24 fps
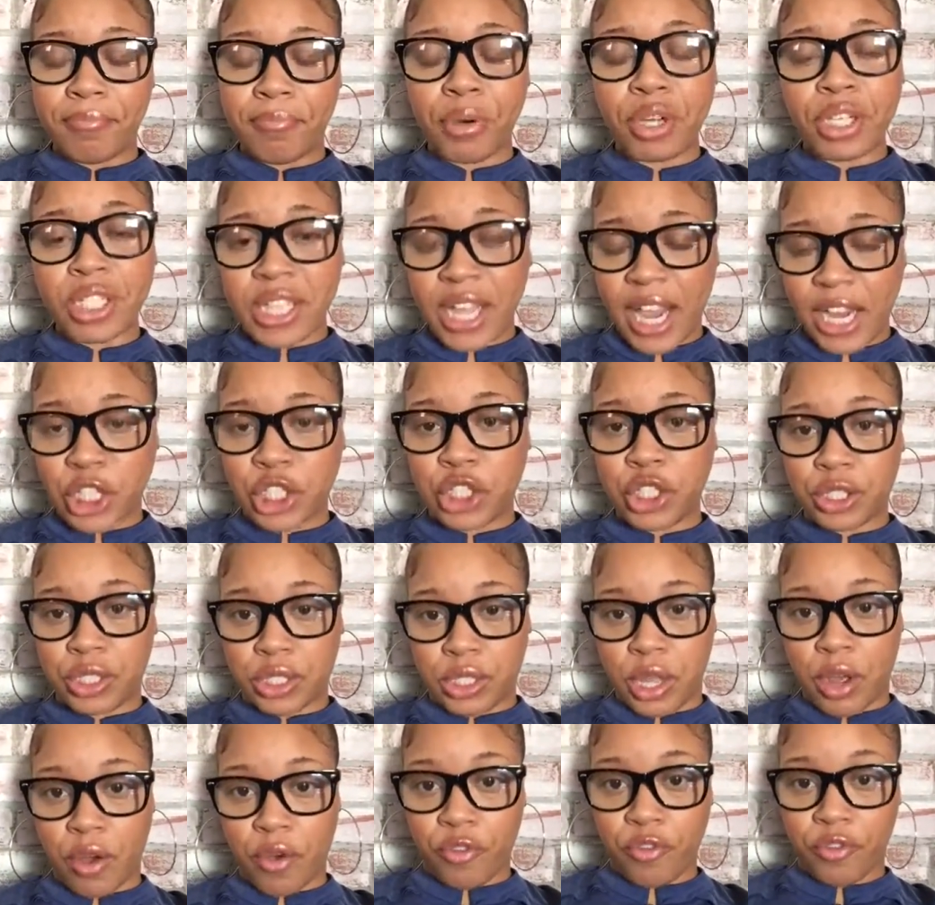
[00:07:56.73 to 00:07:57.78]
Protect
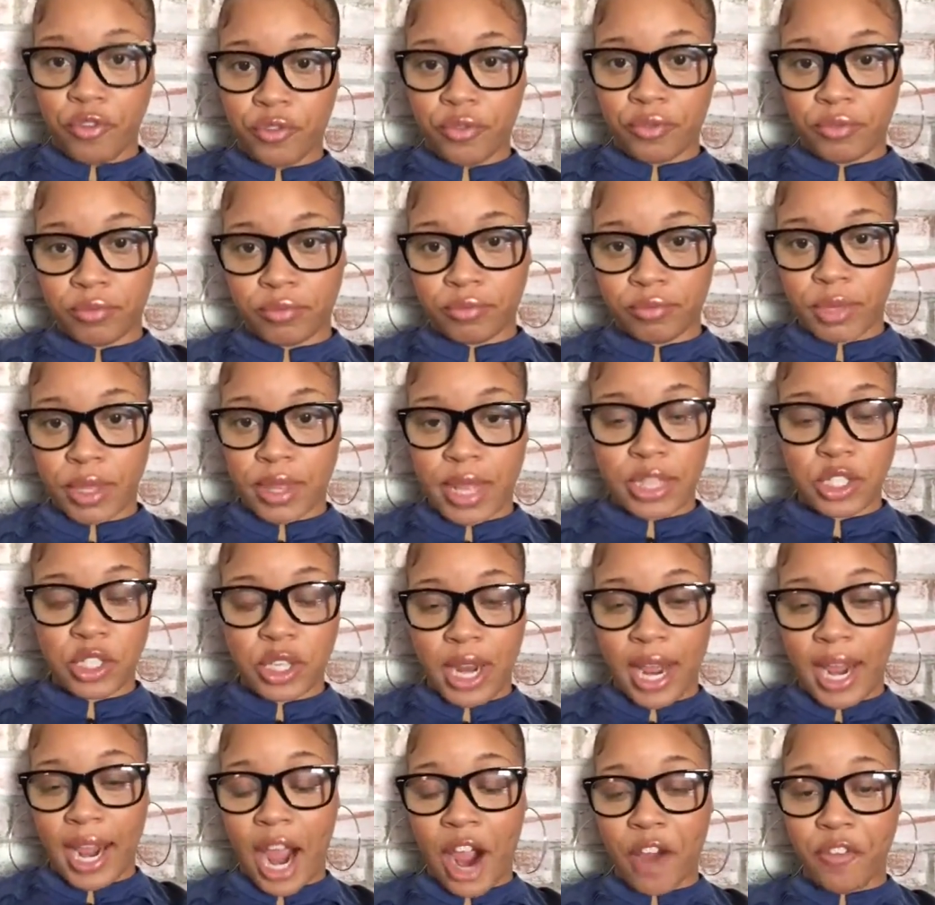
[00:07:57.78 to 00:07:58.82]
yourself. And that's
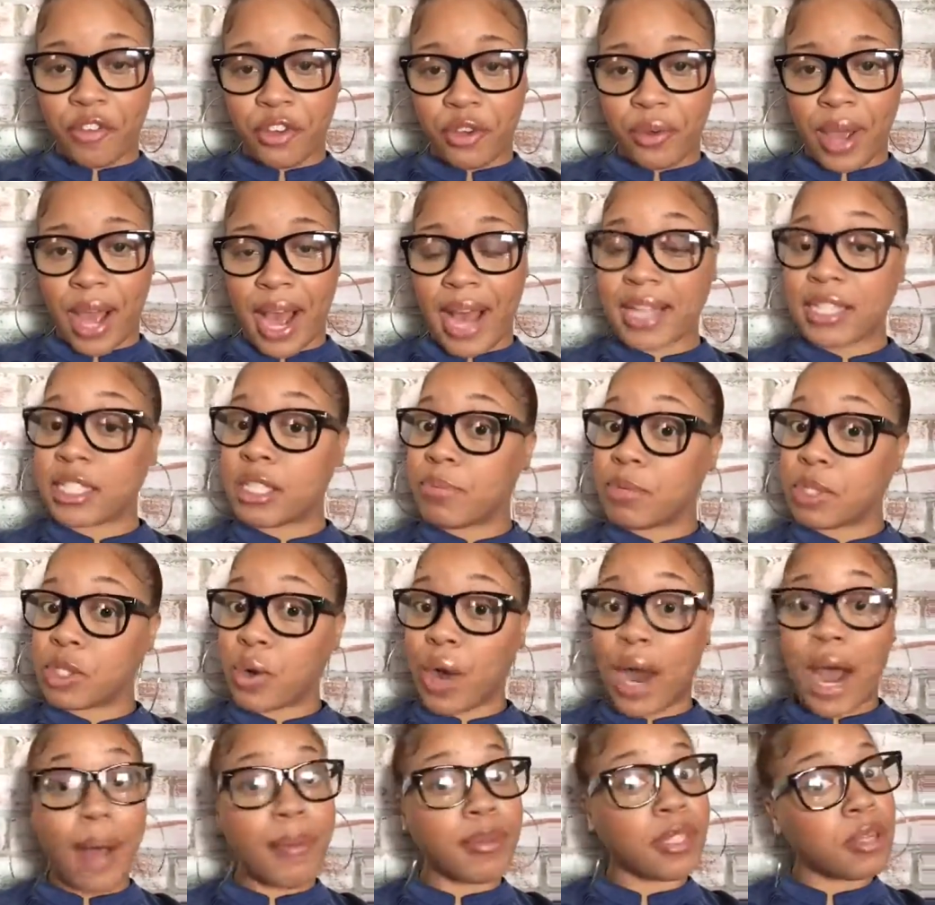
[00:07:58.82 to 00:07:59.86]
all I got for you guys.
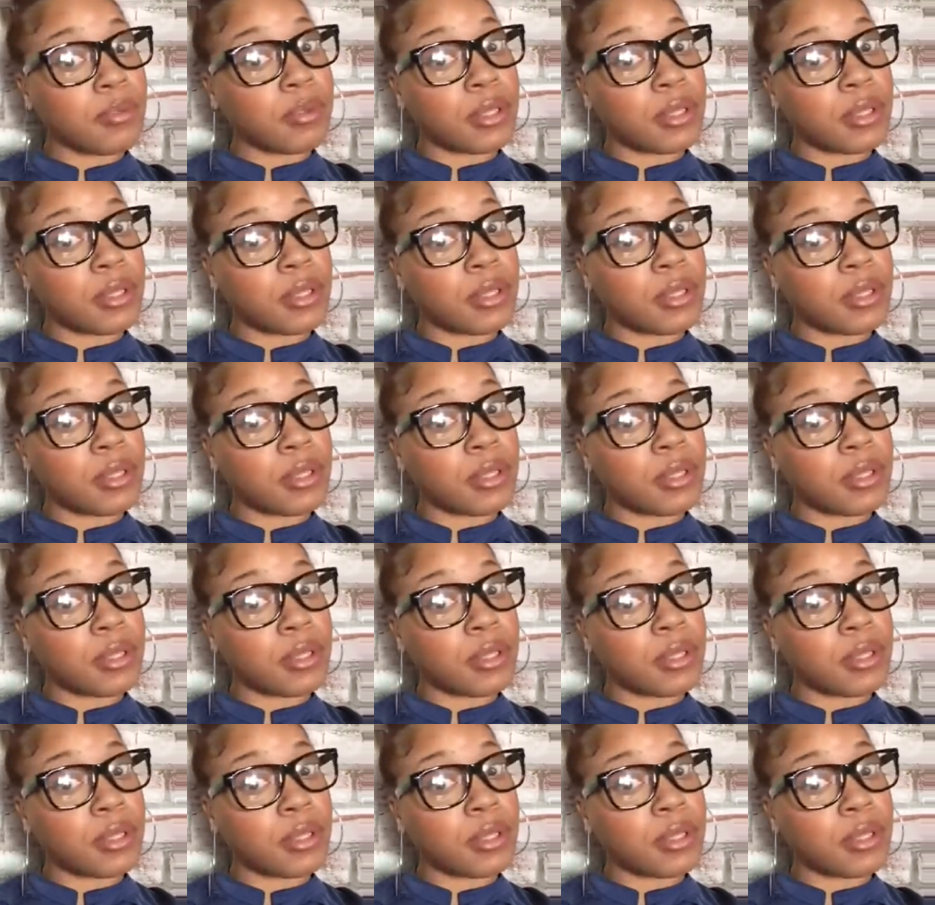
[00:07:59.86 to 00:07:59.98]
Subscribe.